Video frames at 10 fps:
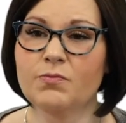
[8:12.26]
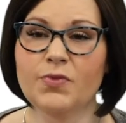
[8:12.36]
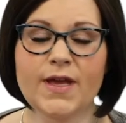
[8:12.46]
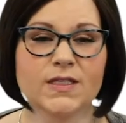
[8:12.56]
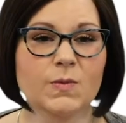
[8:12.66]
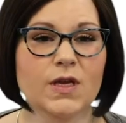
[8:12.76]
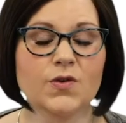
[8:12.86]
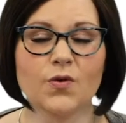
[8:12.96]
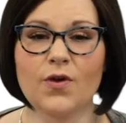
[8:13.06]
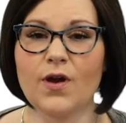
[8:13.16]

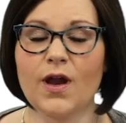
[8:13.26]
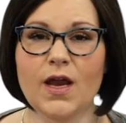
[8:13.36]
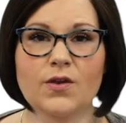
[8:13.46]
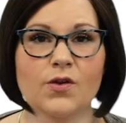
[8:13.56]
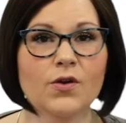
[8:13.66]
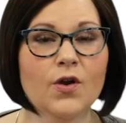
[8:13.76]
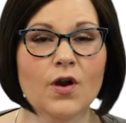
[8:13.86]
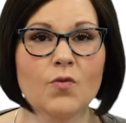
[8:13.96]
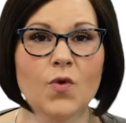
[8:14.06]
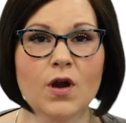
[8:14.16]
placement or in your
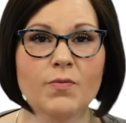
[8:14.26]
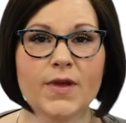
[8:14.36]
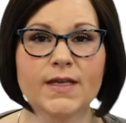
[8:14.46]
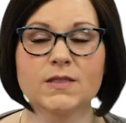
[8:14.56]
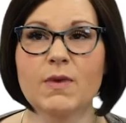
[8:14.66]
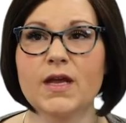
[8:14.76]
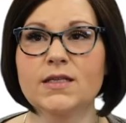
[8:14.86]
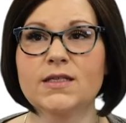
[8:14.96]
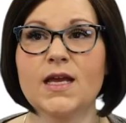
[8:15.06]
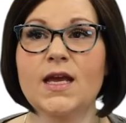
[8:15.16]
current work placement.